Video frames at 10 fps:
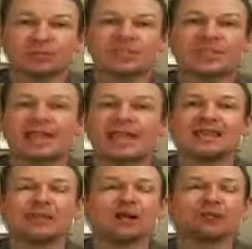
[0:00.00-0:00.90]
you will just
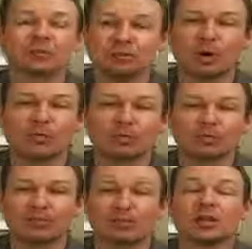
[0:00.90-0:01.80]
take a few
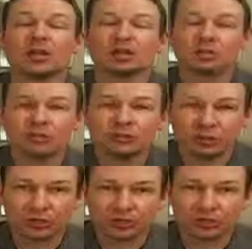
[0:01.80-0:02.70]
moments,
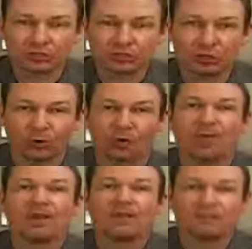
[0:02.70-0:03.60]
search your soul,